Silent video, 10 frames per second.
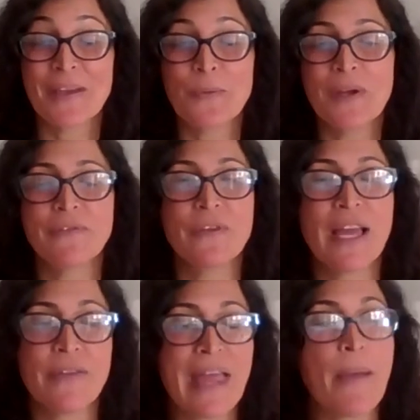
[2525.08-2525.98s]
I worked for,
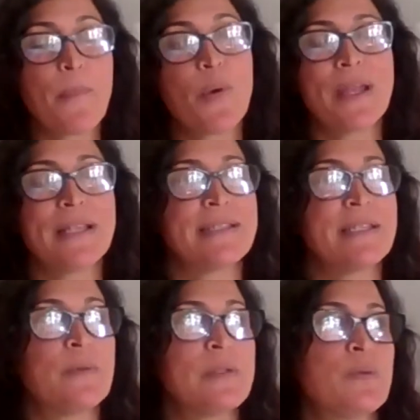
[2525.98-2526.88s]
at that point,
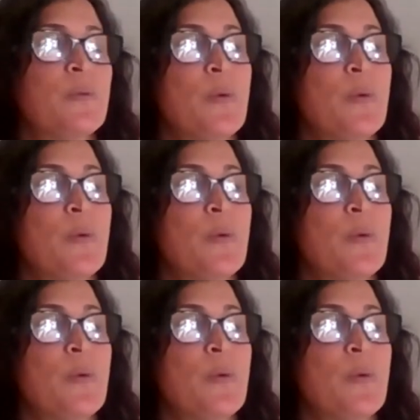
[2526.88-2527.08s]
it was